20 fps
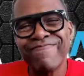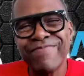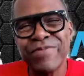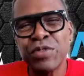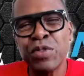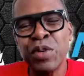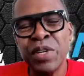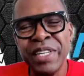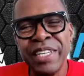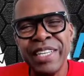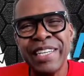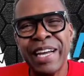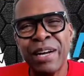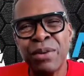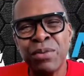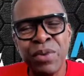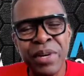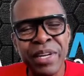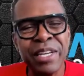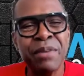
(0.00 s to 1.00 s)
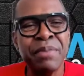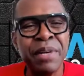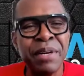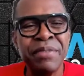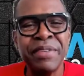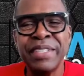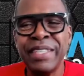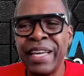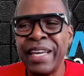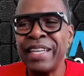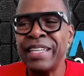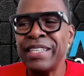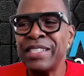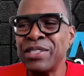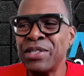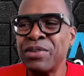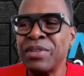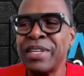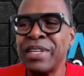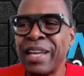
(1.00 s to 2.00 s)
really, I wake up every day
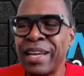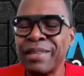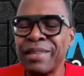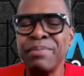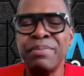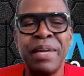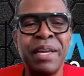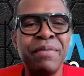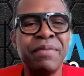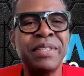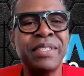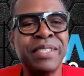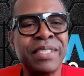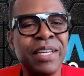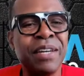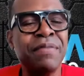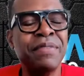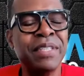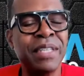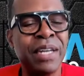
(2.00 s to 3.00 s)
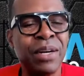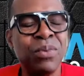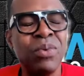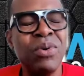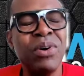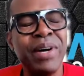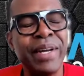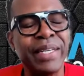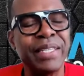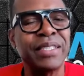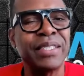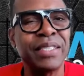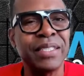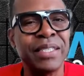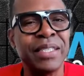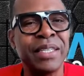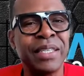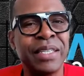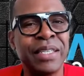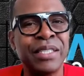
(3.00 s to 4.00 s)
so that I can pay for the stuff that I want.
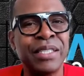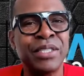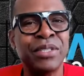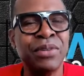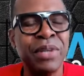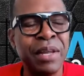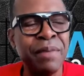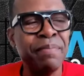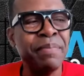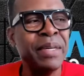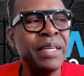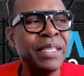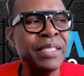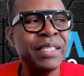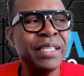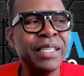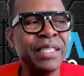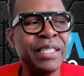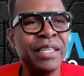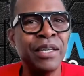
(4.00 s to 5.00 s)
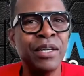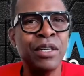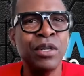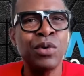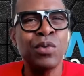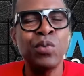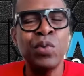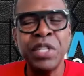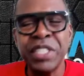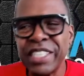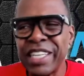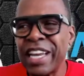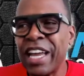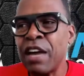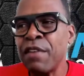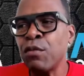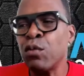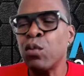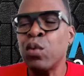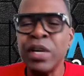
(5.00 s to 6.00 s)
So that means that
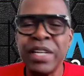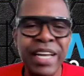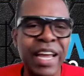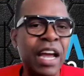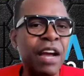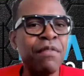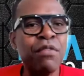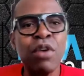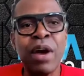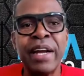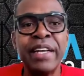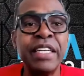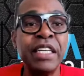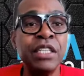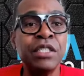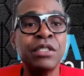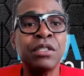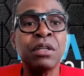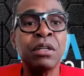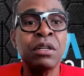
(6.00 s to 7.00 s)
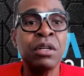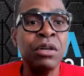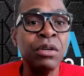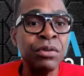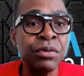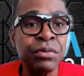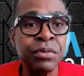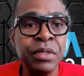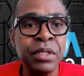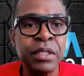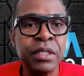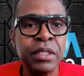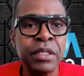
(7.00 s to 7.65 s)
whatever I need to learn,